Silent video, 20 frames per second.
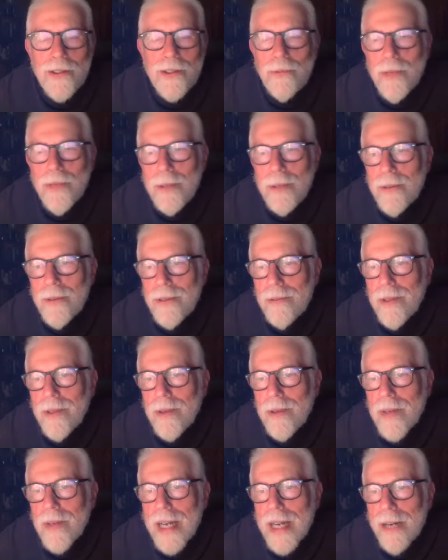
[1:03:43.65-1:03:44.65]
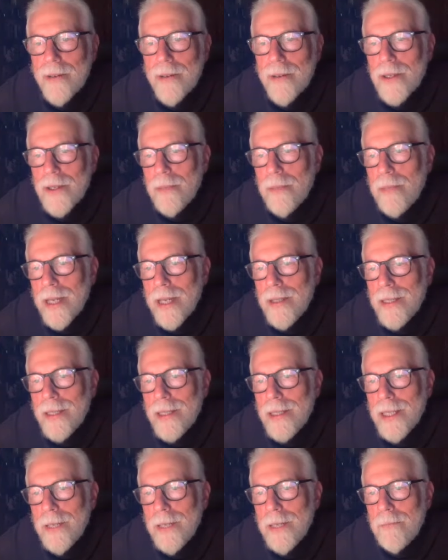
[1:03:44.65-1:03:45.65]
And we were out on the
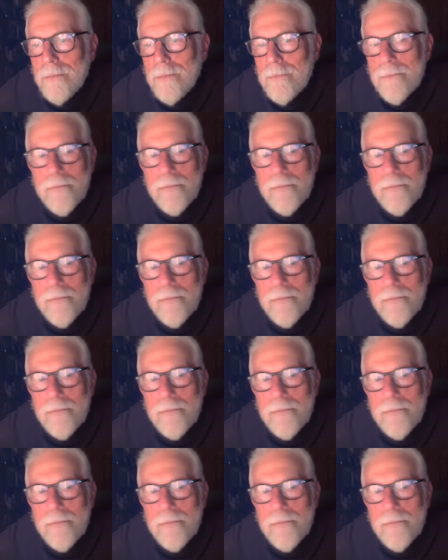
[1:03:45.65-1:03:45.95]
balcony